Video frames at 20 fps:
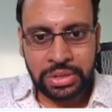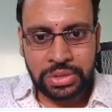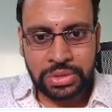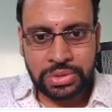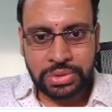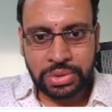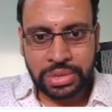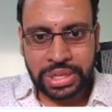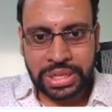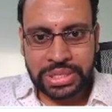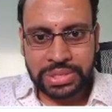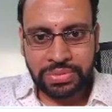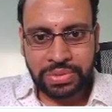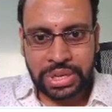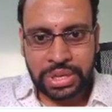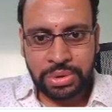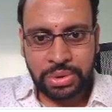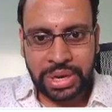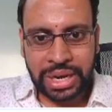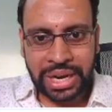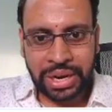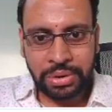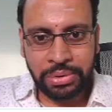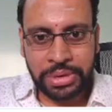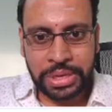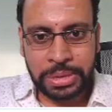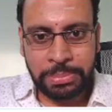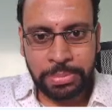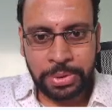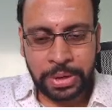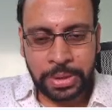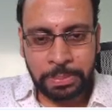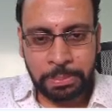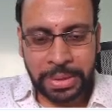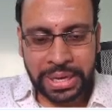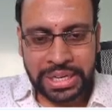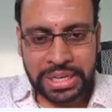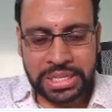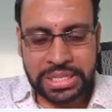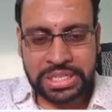So that's why you have e power
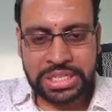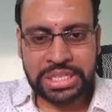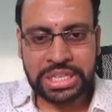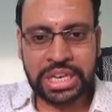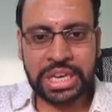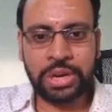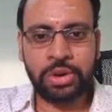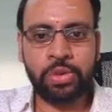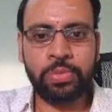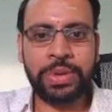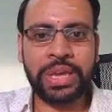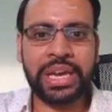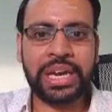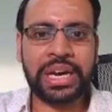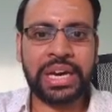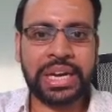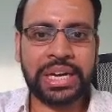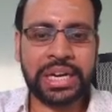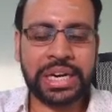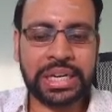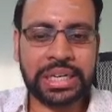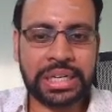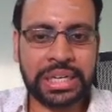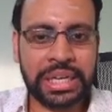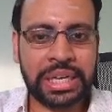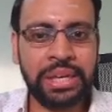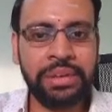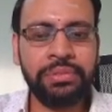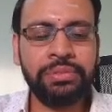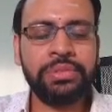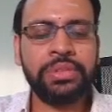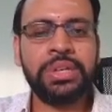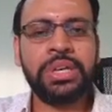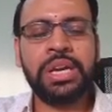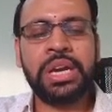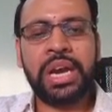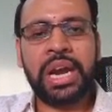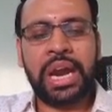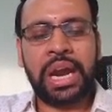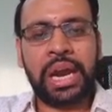minus j omega naught t,
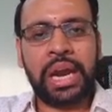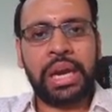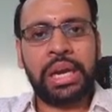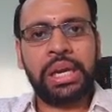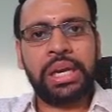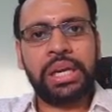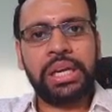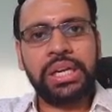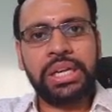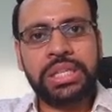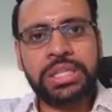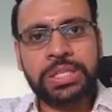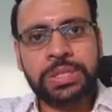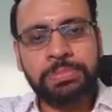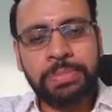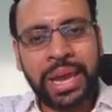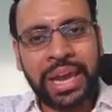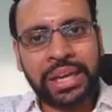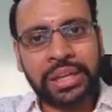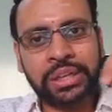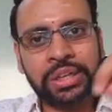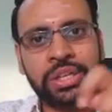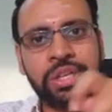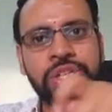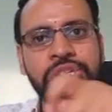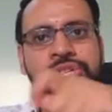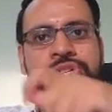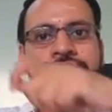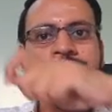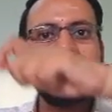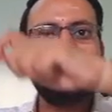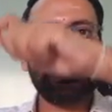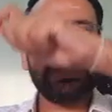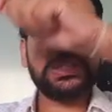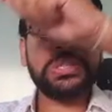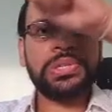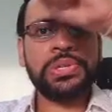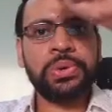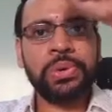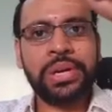and its magnitude
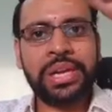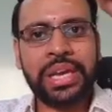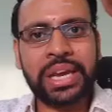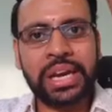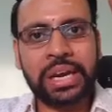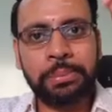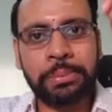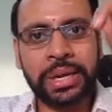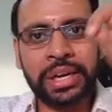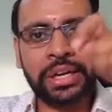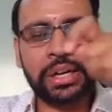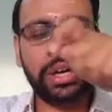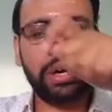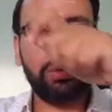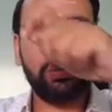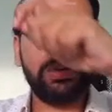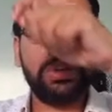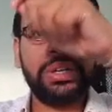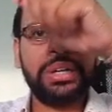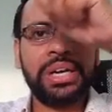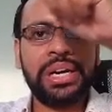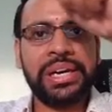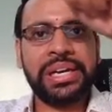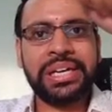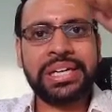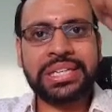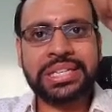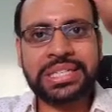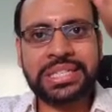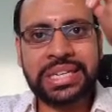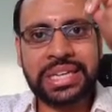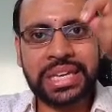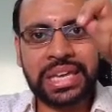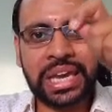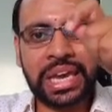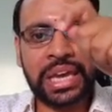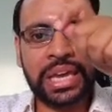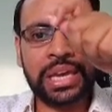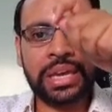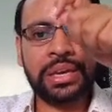is slowly coming down. It is
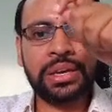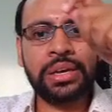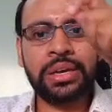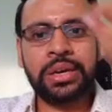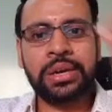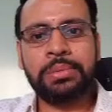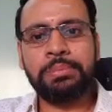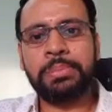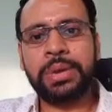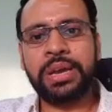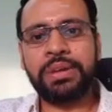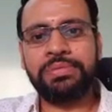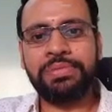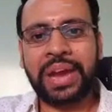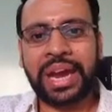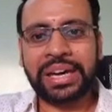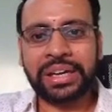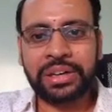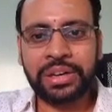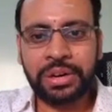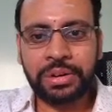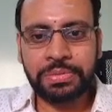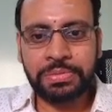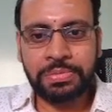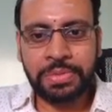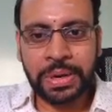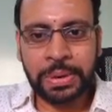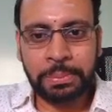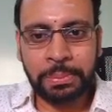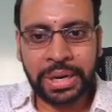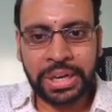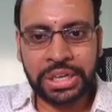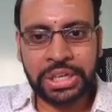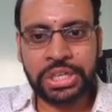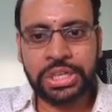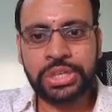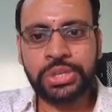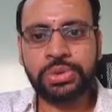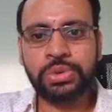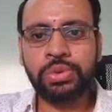decaying by a factor of 1 by
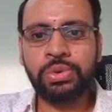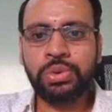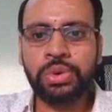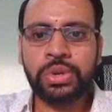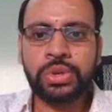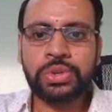t2.